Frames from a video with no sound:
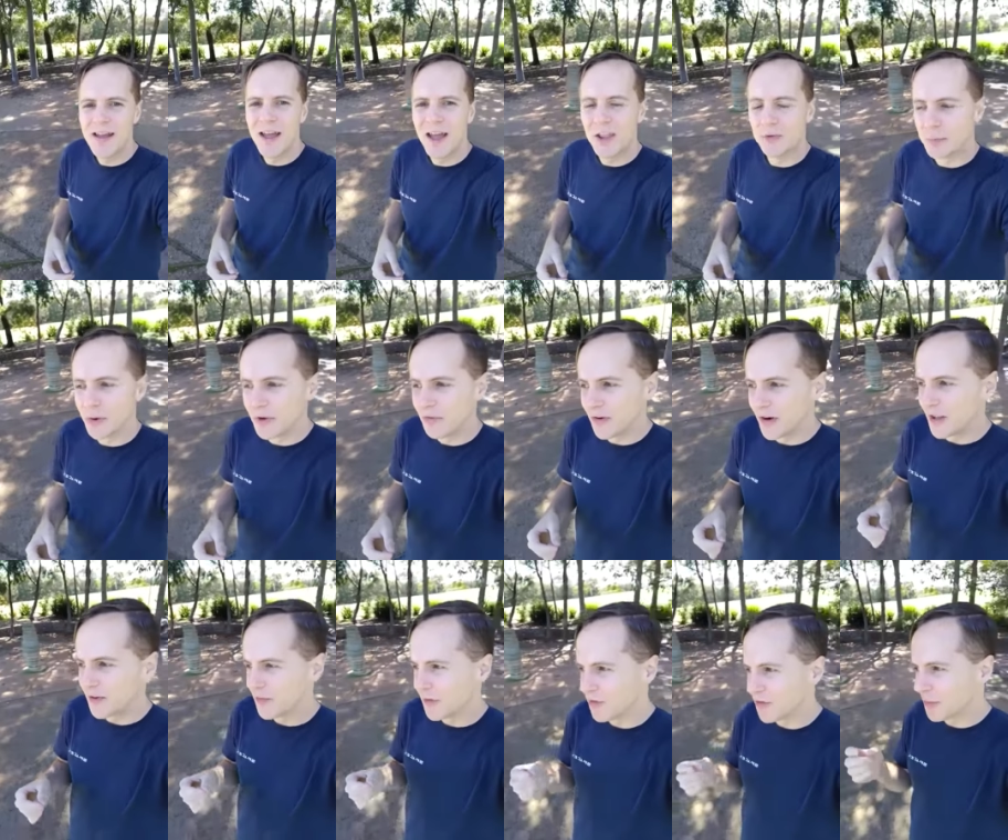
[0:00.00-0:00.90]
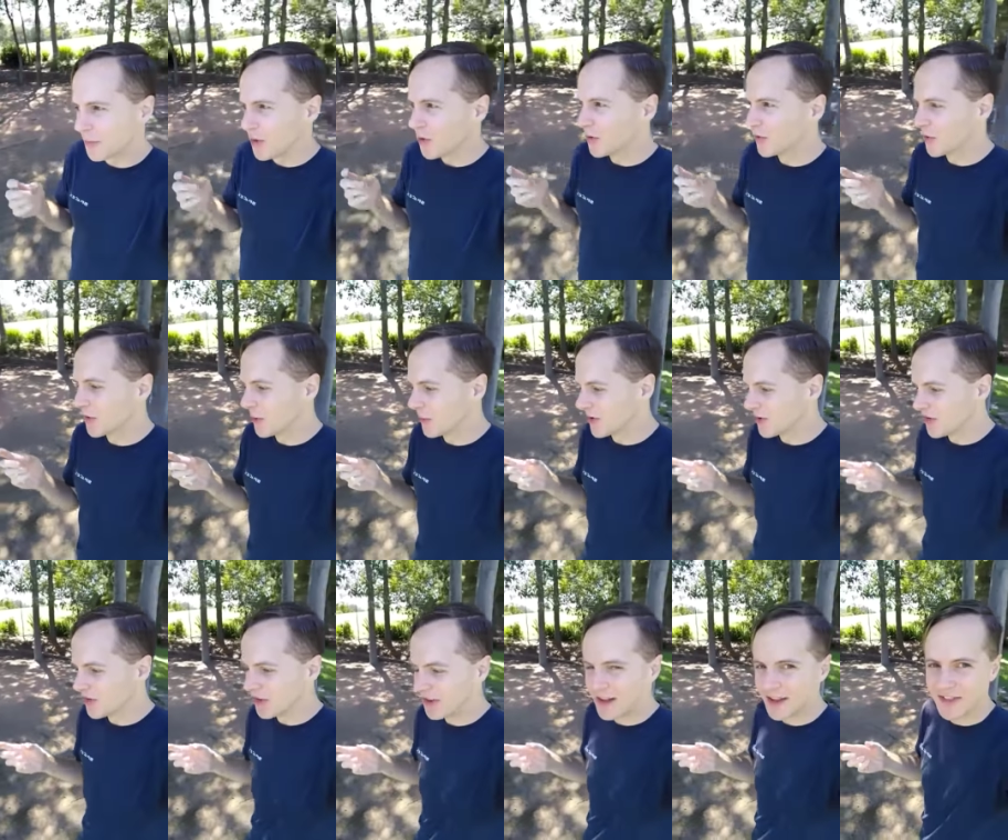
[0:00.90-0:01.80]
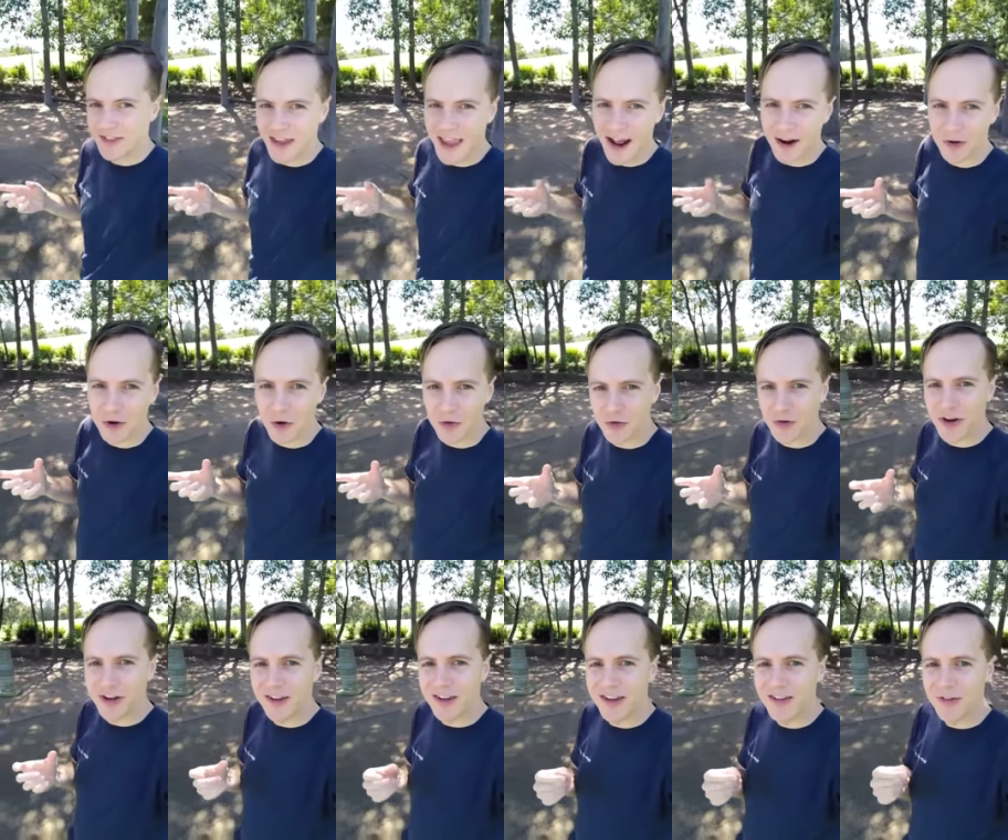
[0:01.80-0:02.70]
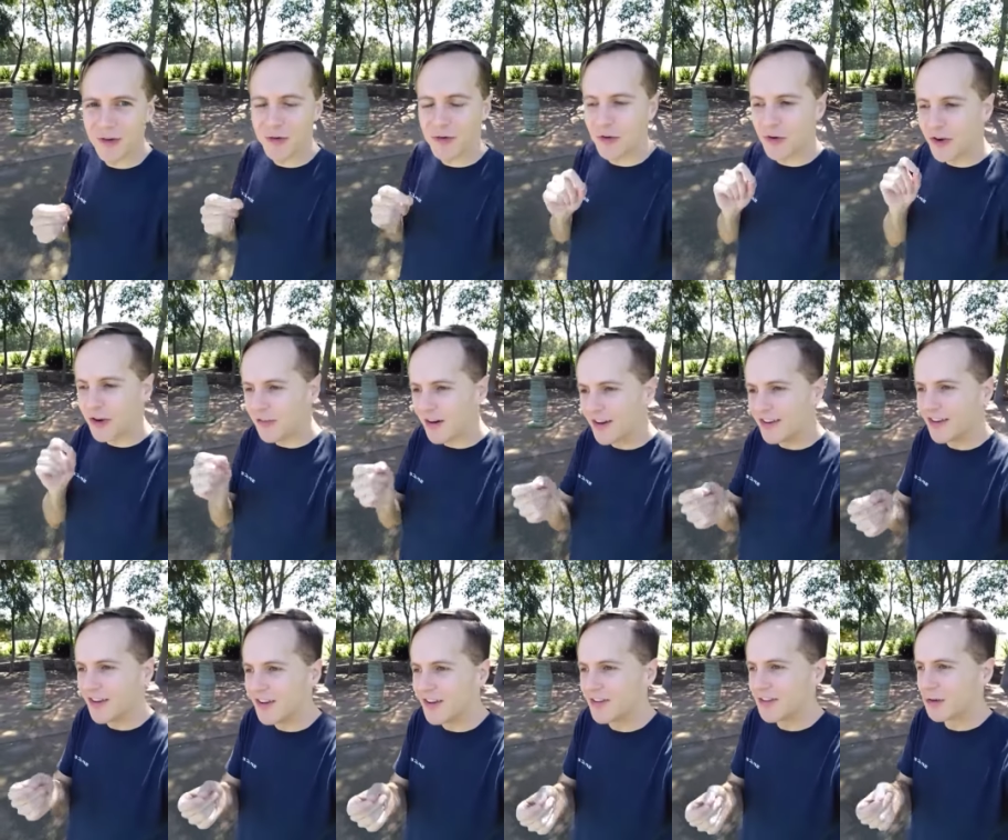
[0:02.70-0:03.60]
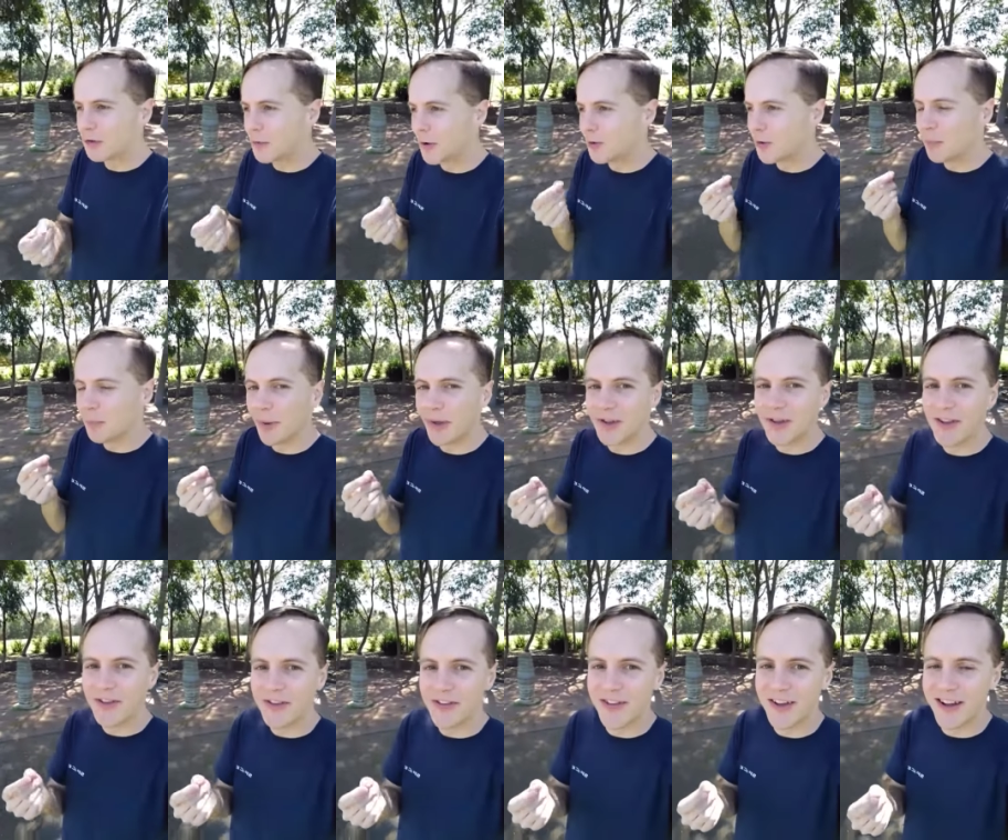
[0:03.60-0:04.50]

it's pretty funny for someone who's very much into like the counterculture ideas, alternative ideas, a little bit rebellious.